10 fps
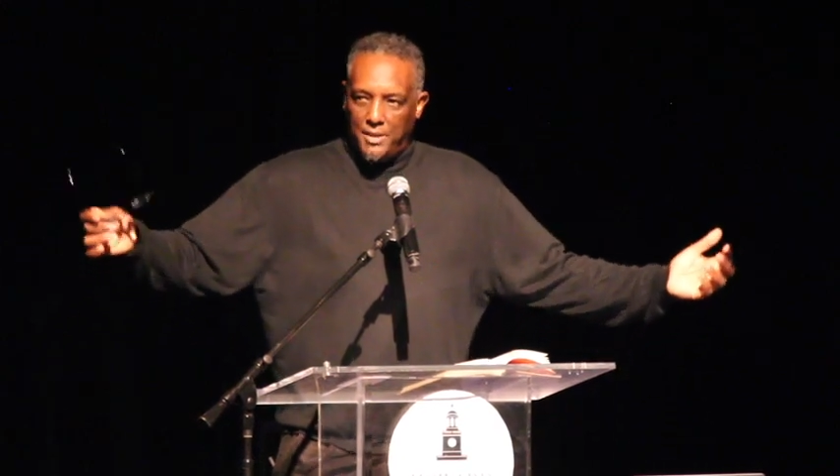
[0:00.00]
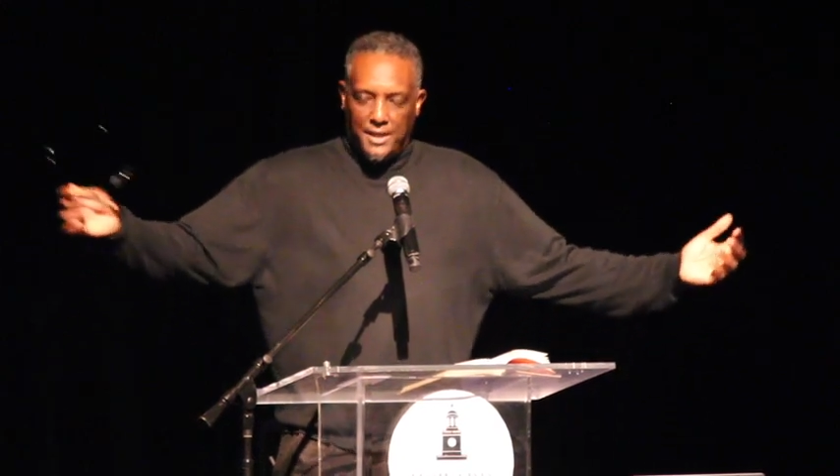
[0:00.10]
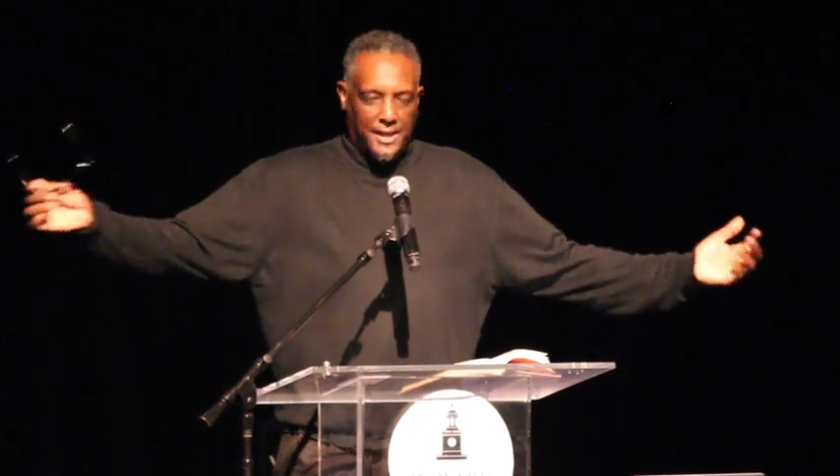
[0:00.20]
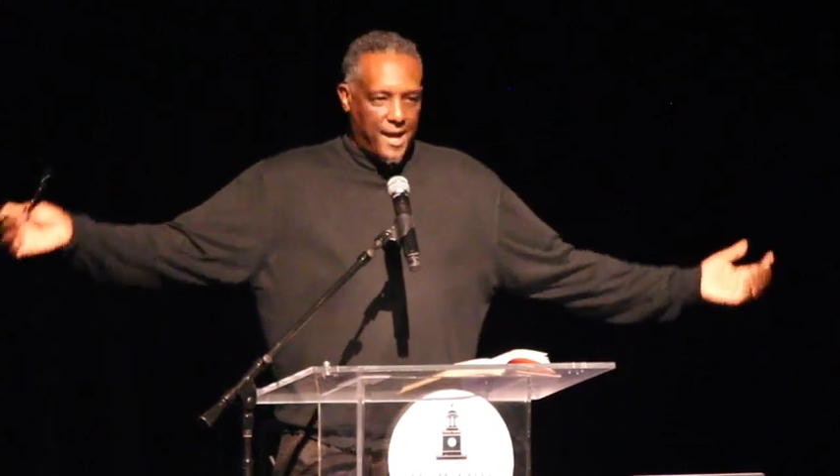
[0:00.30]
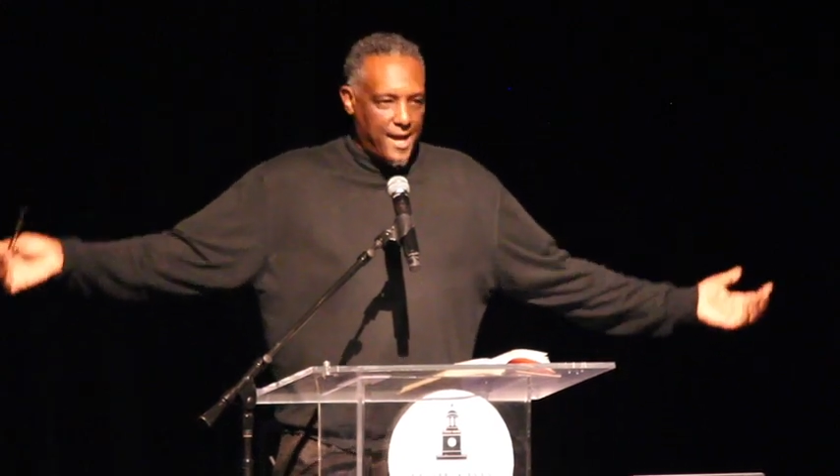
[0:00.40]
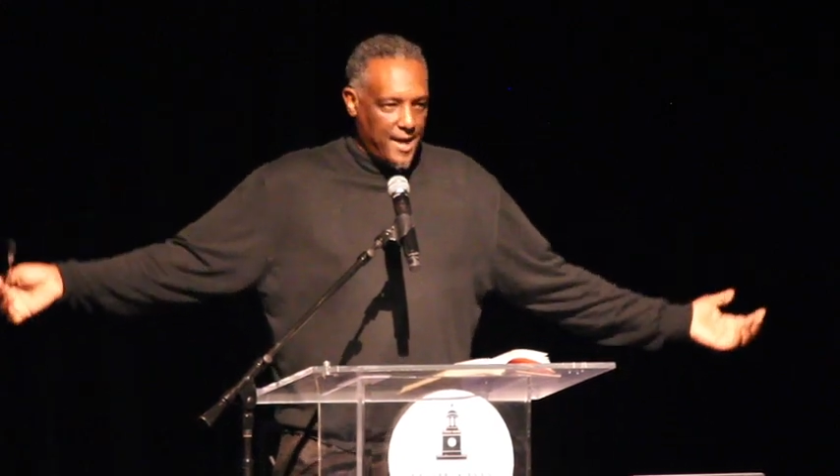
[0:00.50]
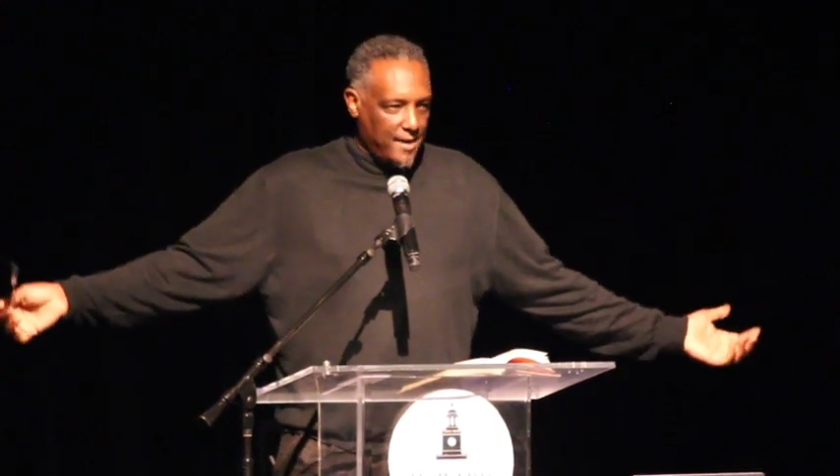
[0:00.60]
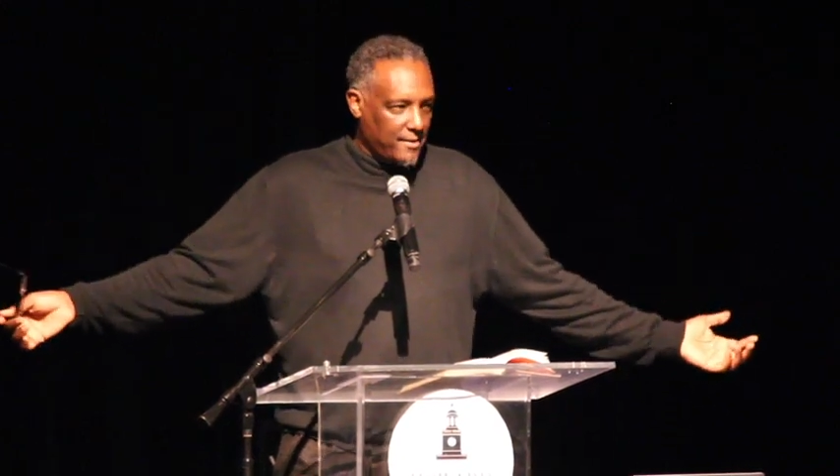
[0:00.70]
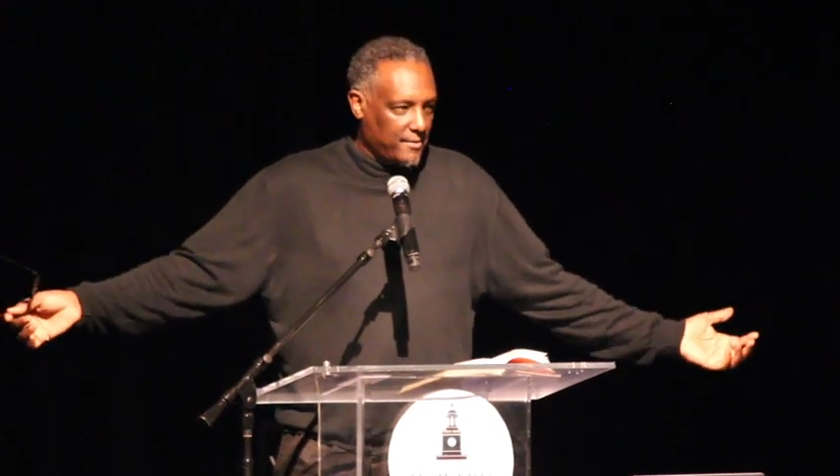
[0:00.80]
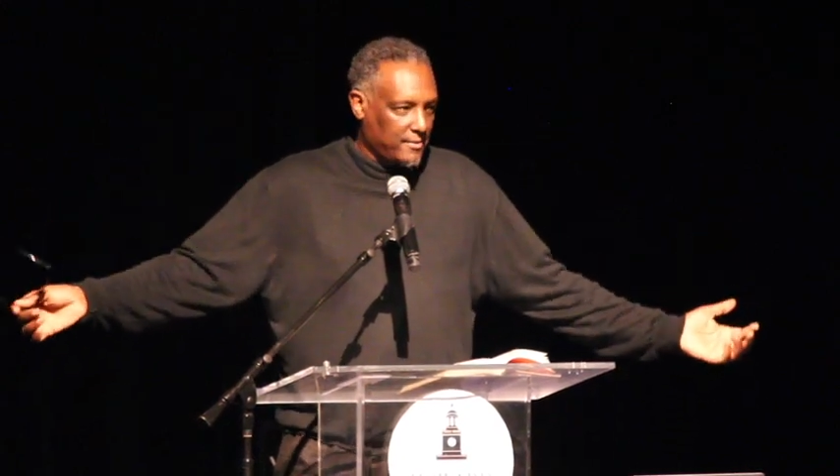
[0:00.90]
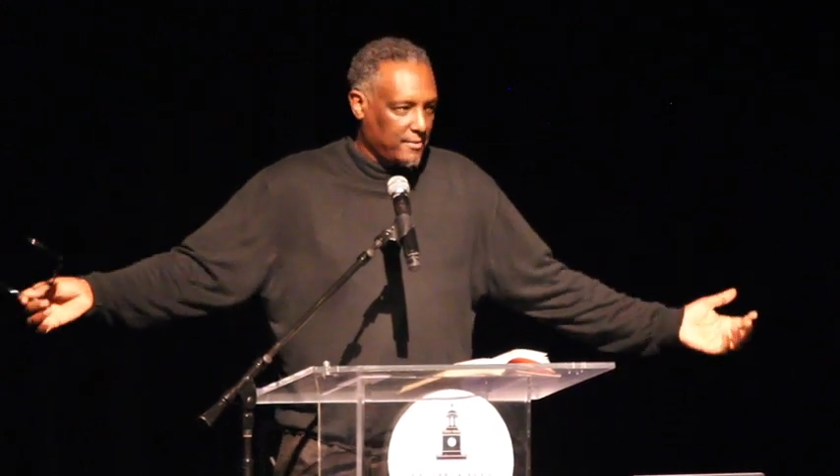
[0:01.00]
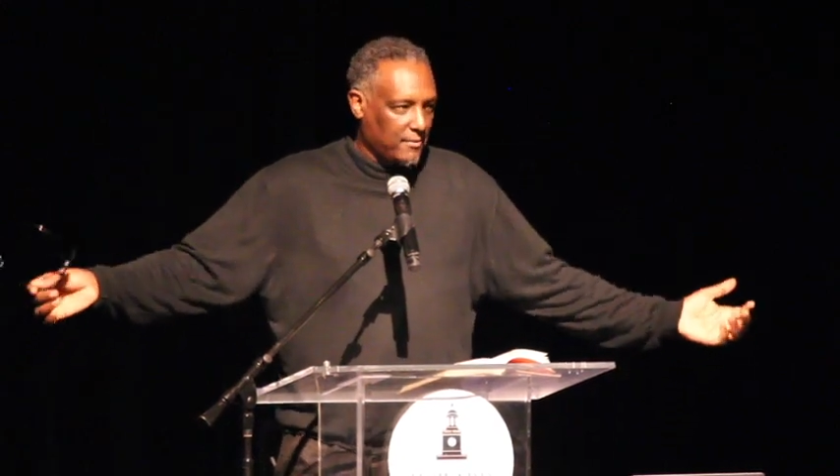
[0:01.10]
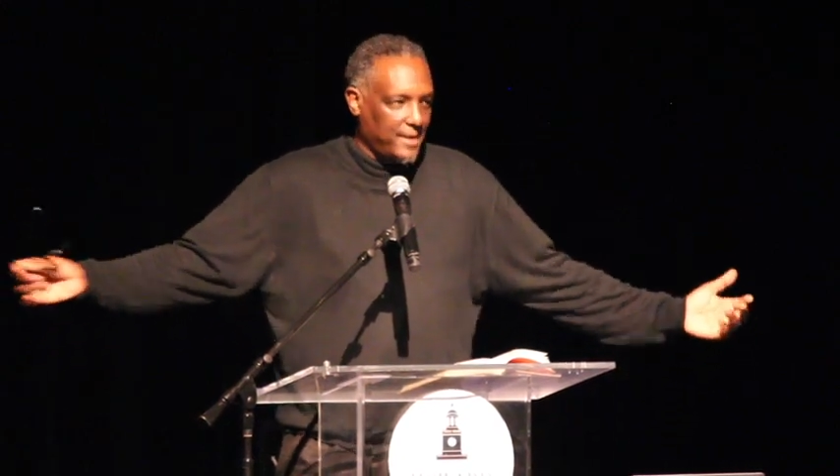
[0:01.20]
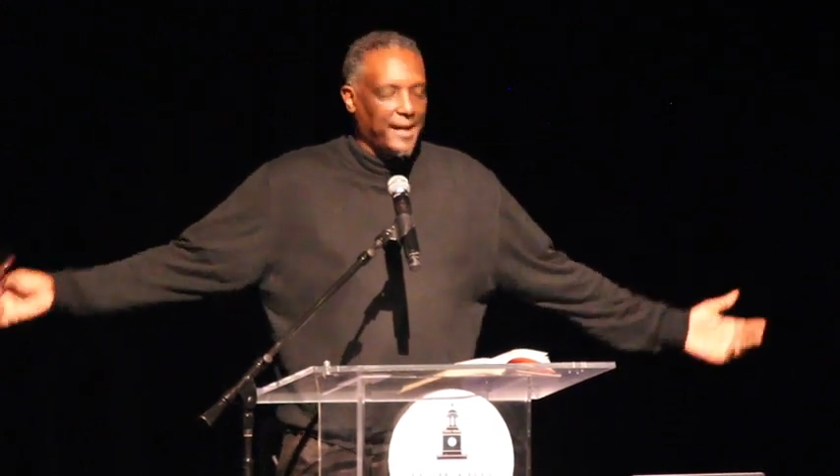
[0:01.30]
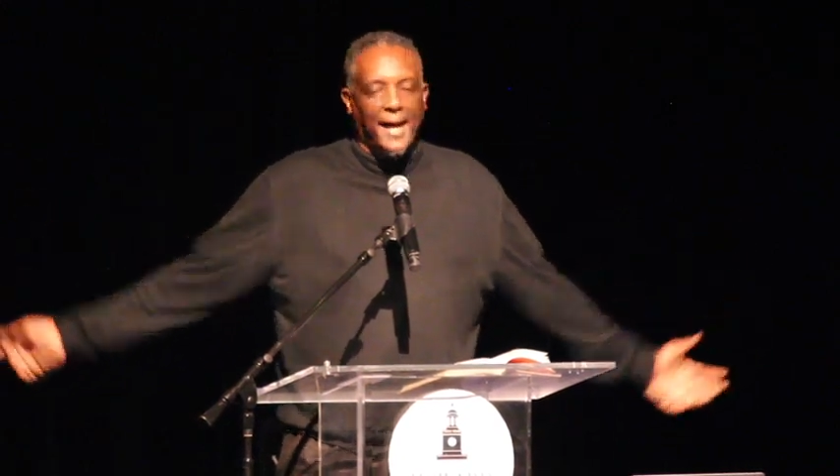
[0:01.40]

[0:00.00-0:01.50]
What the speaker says: we decay, we